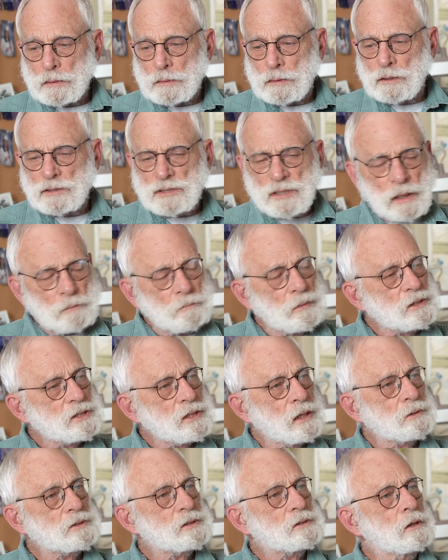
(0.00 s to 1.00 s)
there's not much
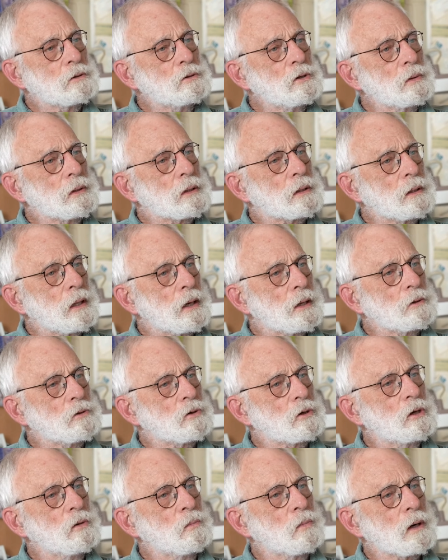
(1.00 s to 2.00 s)
else to do in Clyde.
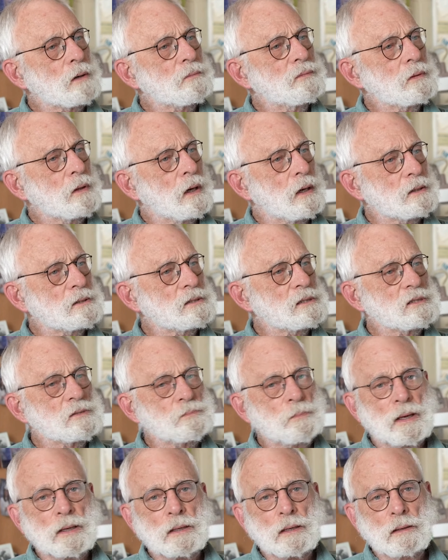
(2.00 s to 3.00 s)
You can work for the Hudson's
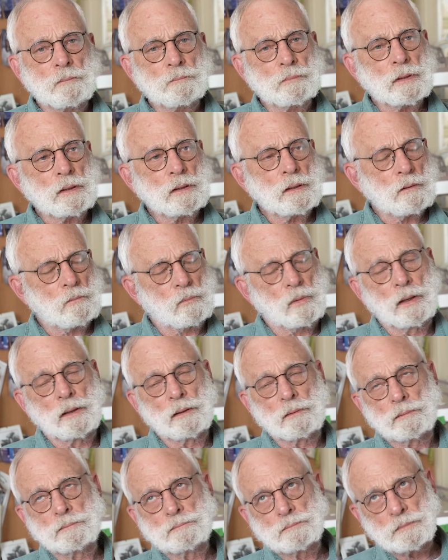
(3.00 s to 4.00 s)
Bay Company.
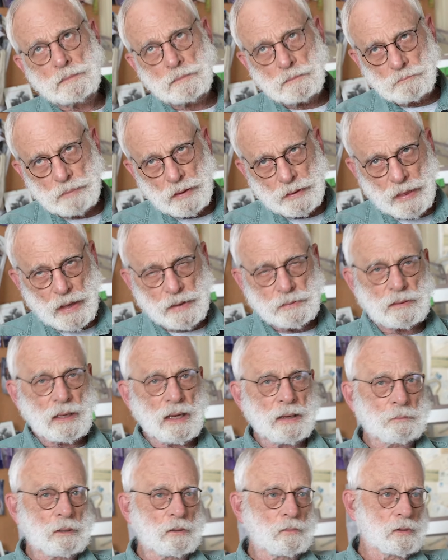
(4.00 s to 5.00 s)
Well, by that
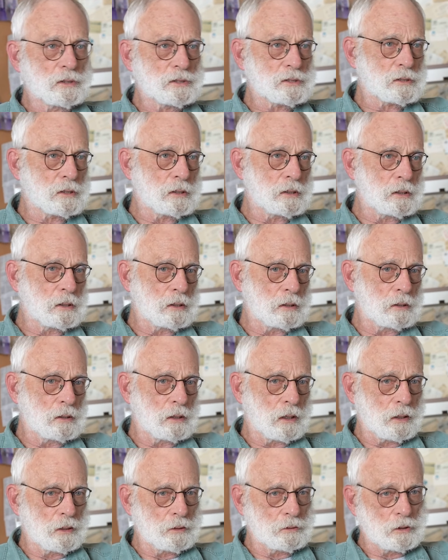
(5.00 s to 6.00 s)
time it was the,
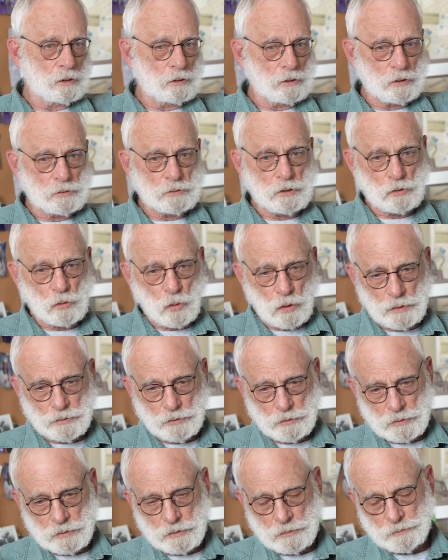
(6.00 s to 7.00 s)
uh, the, the
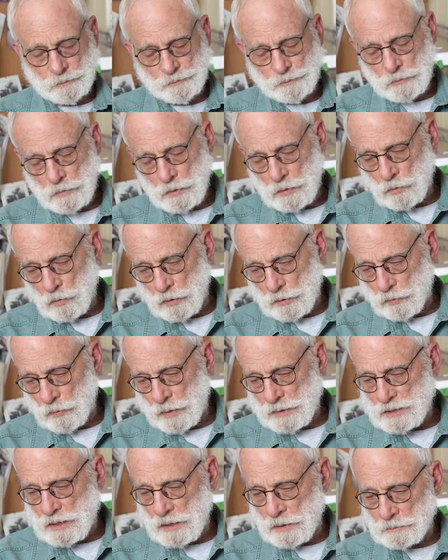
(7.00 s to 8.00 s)
Northern,
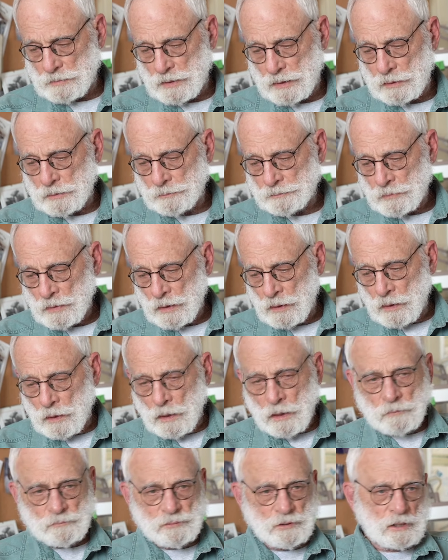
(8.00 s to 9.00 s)
Northwest Company,
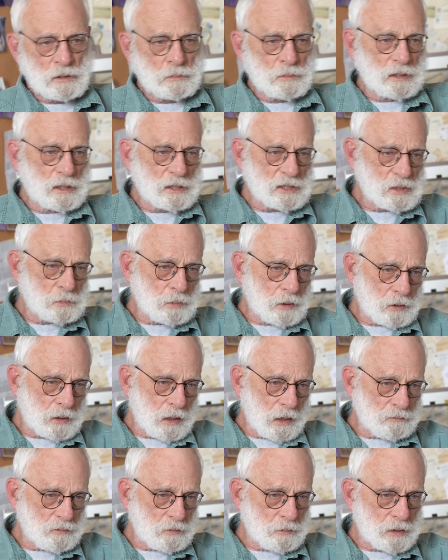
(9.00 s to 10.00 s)
for the municipal
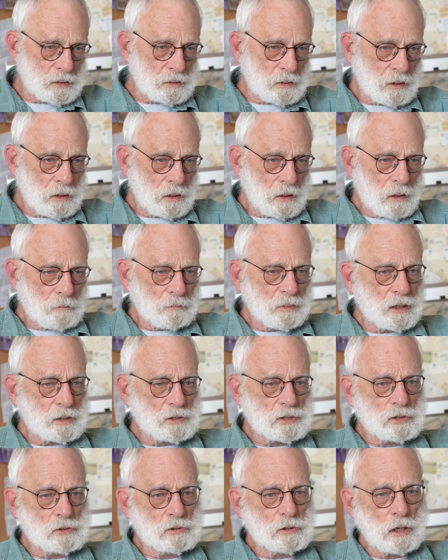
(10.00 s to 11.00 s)
government. But
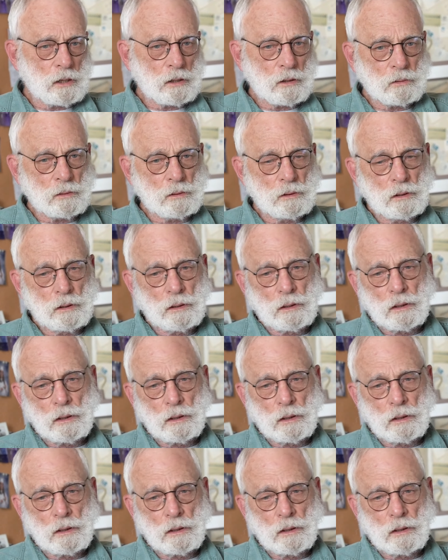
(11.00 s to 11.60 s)
as you know,